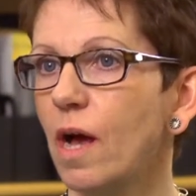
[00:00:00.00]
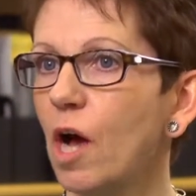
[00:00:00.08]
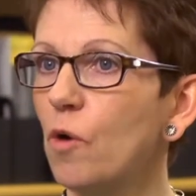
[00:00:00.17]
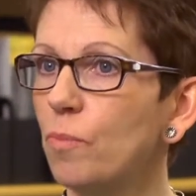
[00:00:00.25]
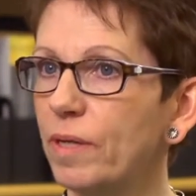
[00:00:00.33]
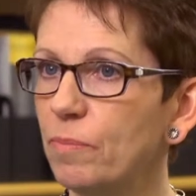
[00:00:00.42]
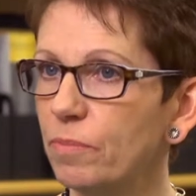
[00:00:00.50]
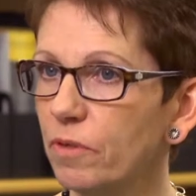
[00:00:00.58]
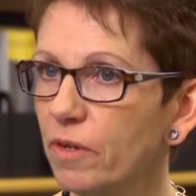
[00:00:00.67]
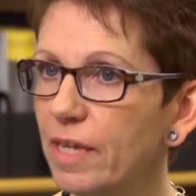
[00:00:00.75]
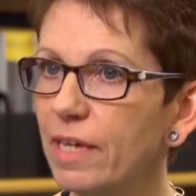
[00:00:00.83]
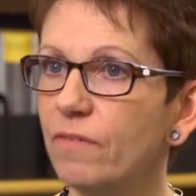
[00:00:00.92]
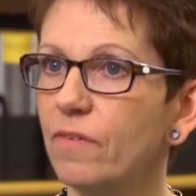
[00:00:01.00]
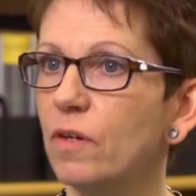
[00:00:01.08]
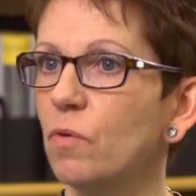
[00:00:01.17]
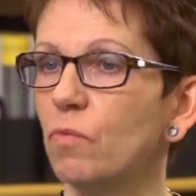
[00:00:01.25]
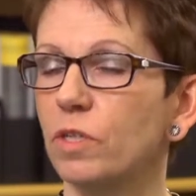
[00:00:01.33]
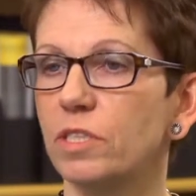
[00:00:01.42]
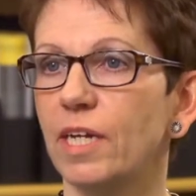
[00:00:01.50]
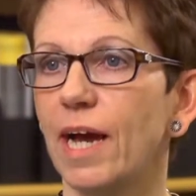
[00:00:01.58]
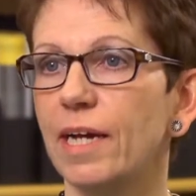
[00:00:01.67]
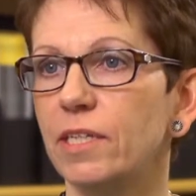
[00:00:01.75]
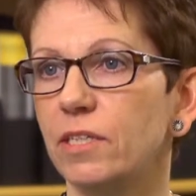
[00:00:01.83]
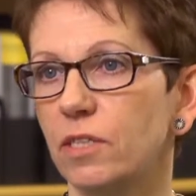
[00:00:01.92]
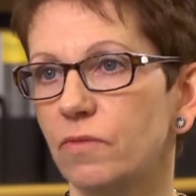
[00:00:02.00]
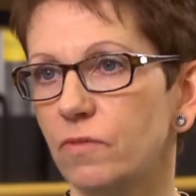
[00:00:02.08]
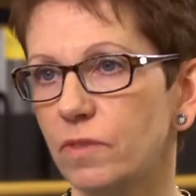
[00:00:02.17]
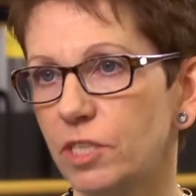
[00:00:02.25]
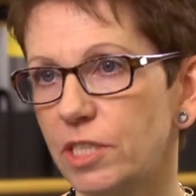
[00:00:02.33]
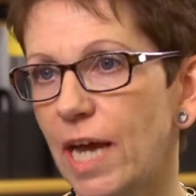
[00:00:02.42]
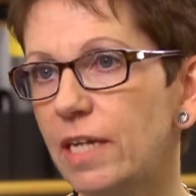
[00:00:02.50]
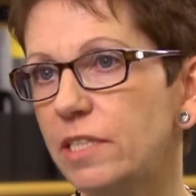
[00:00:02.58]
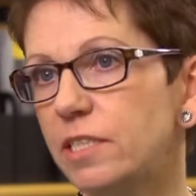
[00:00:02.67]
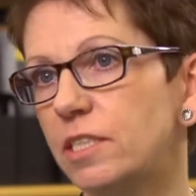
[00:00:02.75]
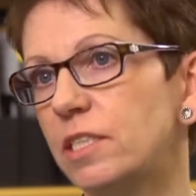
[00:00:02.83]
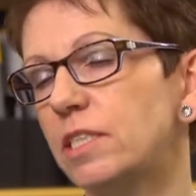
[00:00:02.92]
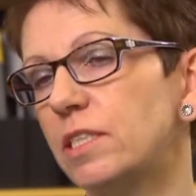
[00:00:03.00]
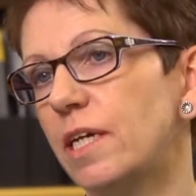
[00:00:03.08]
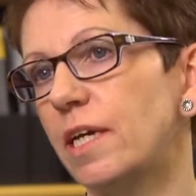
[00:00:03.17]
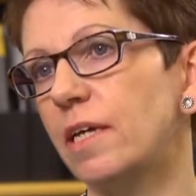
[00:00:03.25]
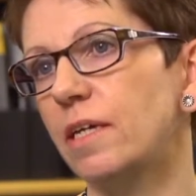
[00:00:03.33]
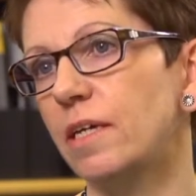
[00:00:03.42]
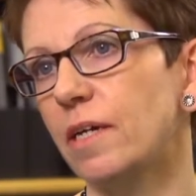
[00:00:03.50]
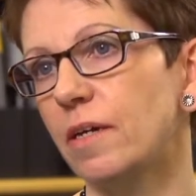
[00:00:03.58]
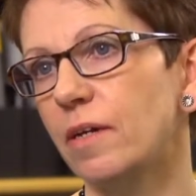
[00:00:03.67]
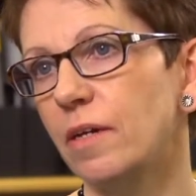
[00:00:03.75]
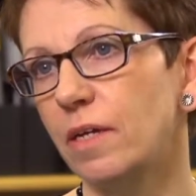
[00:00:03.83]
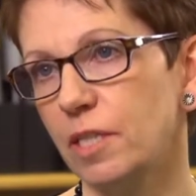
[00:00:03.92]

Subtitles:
how people live, what kind of challenges they